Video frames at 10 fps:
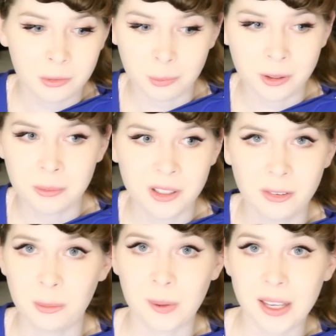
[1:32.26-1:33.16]
He's one of the
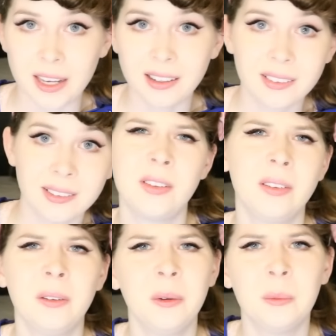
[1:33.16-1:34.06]
ones she picks. It's
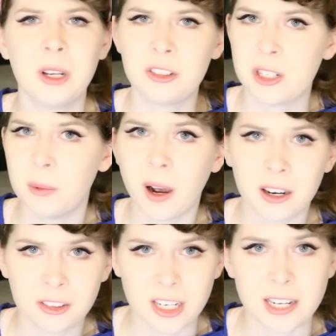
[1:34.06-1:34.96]
a little
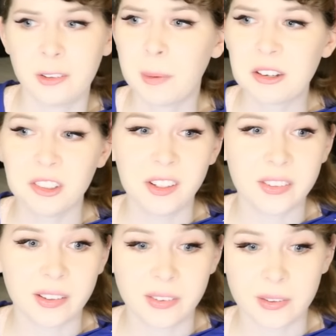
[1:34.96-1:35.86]
wishy-washy, especially
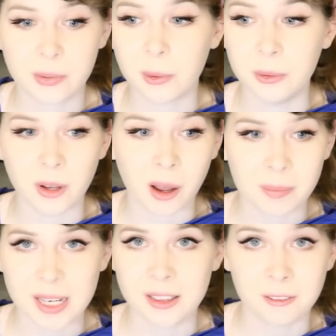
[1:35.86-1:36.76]
since this whole
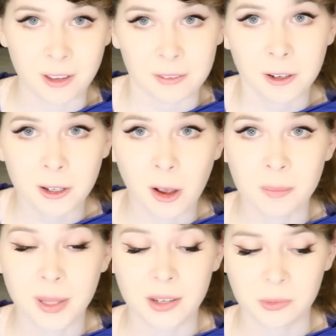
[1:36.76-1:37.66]
not being the favorite
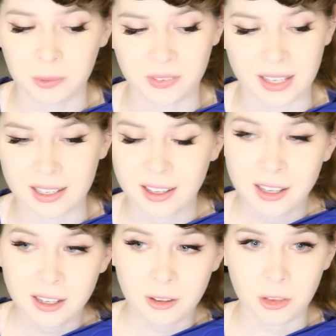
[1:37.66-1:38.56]
complex was like
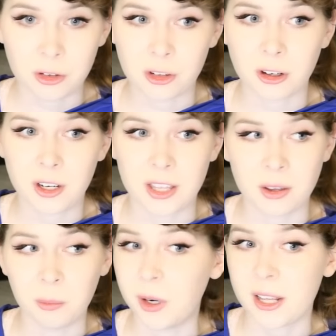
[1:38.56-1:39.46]
the journey
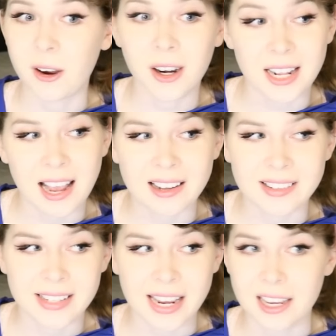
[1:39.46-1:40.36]
that Woody already had
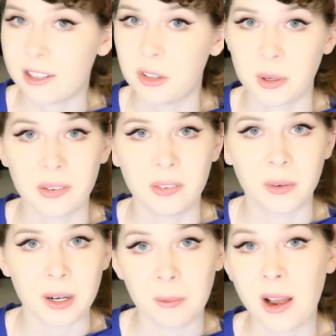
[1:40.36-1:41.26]
to take in Toy
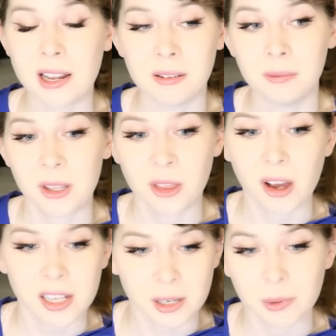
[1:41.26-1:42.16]
Story 1, and we
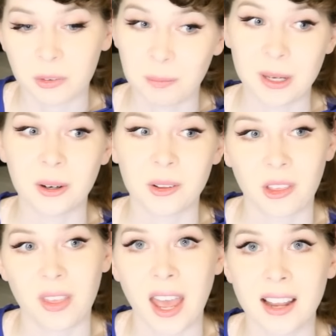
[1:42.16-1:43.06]
thought he was bigger
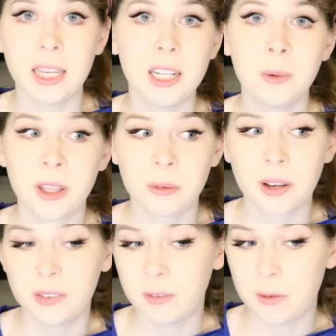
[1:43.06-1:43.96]
than that. Anyway, the
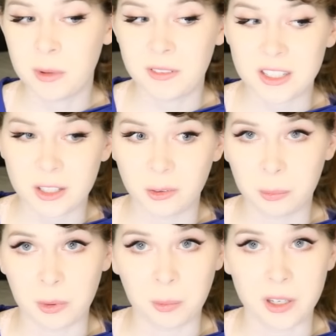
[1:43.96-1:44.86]
rest of the movie
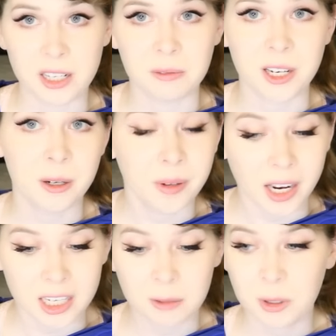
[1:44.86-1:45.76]
deals with Woody
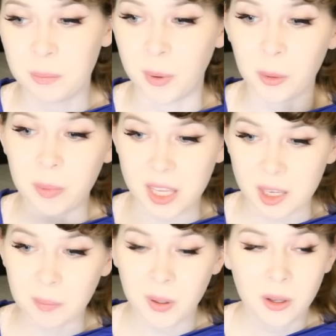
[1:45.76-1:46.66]
reuniting with Bo
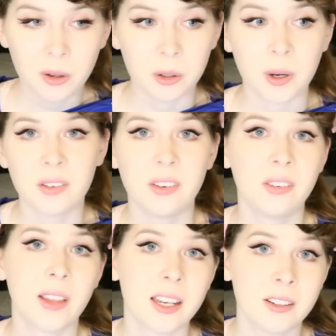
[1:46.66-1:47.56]
Peep, who has
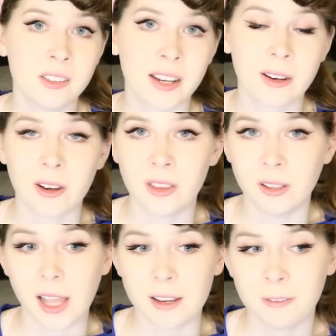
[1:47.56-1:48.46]
decided to take on
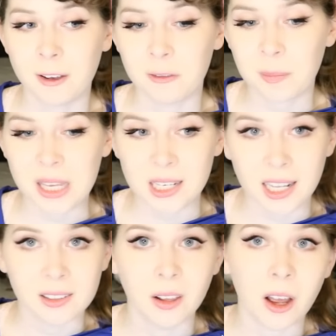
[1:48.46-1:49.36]
the life of
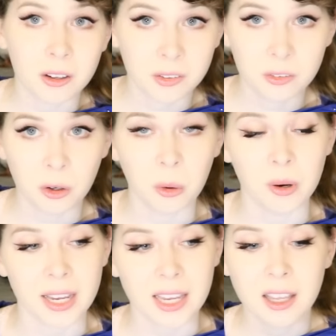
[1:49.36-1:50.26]
being a lost
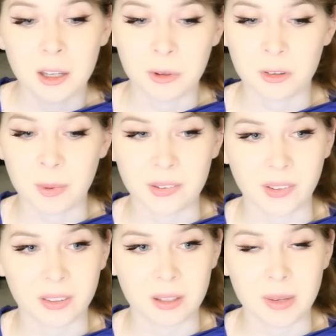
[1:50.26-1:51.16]
toy, which
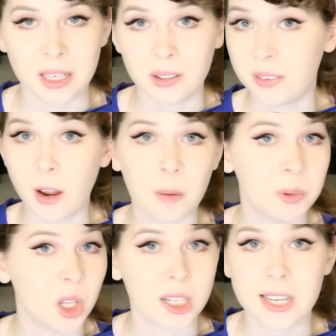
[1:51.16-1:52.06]
basically means
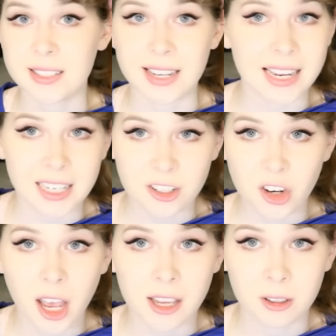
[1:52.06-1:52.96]
not belonging to any
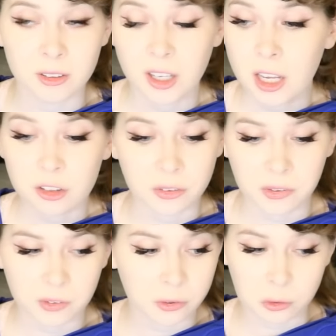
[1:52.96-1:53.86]
child,
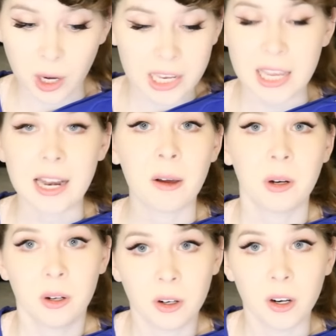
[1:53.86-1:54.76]
just striking
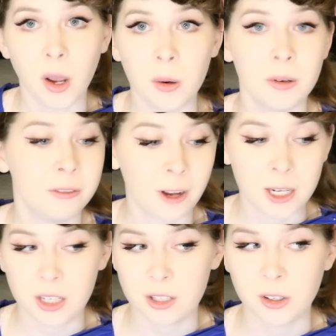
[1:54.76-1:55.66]
out on her own,
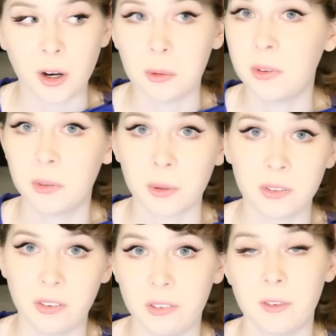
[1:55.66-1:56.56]
finding her own
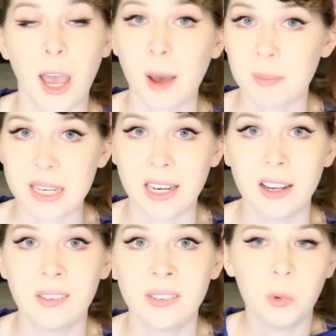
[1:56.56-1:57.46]
sources of
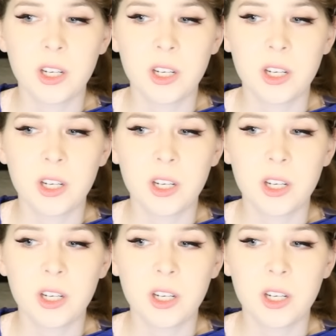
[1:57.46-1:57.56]
happiness.